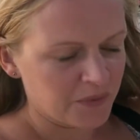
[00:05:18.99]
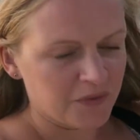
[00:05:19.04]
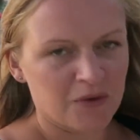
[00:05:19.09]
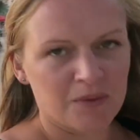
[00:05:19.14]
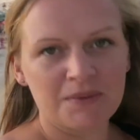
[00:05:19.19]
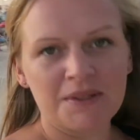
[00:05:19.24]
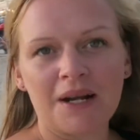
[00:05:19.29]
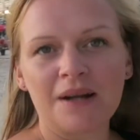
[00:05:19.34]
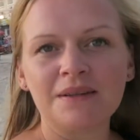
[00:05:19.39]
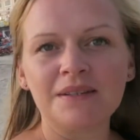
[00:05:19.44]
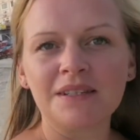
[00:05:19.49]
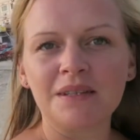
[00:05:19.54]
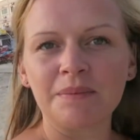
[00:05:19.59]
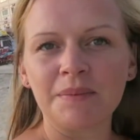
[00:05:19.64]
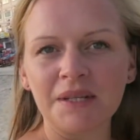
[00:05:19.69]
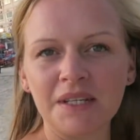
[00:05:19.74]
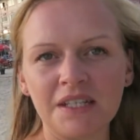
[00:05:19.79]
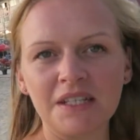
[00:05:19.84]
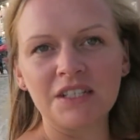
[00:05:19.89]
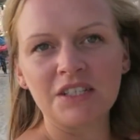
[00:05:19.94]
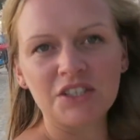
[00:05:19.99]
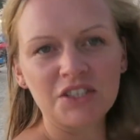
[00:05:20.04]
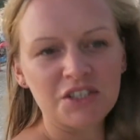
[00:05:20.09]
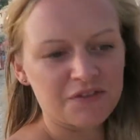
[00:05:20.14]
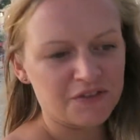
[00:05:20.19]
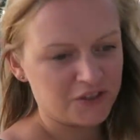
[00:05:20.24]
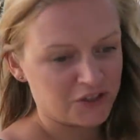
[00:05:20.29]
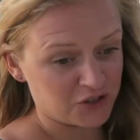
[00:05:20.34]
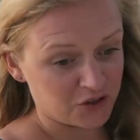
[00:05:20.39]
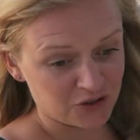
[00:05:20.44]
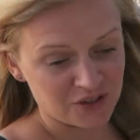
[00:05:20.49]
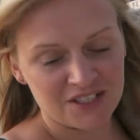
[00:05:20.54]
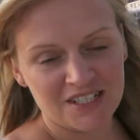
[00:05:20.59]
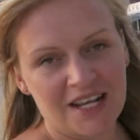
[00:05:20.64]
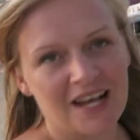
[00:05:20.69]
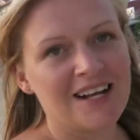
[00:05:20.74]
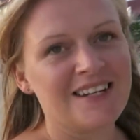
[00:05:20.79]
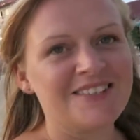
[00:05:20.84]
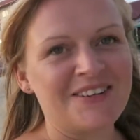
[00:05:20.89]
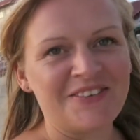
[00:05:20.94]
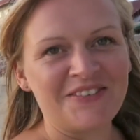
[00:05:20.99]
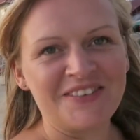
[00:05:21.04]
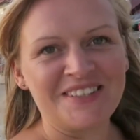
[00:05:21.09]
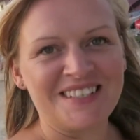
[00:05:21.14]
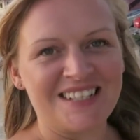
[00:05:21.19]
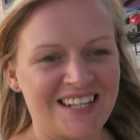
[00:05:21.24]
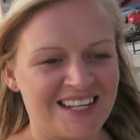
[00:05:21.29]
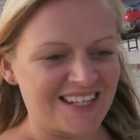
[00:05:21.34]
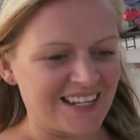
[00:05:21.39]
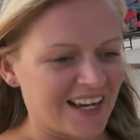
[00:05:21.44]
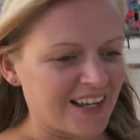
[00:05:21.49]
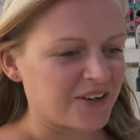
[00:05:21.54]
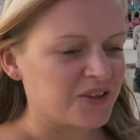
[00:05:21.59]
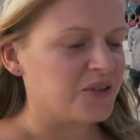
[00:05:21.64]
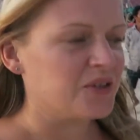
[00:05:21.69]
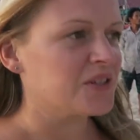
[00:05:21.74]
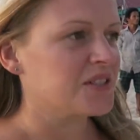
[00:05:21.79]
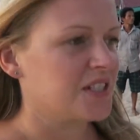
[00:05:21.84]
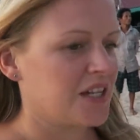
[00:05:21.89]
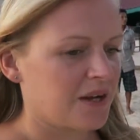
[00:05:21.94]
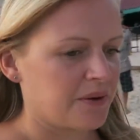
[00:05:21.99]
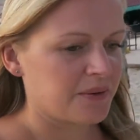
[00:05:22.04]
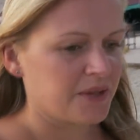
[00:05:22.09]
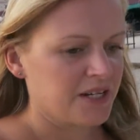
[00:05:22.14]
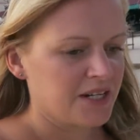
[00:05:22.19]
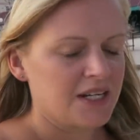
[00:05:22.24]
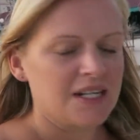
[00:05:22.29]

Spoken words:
Come down to the beach for sunset, obviously, and also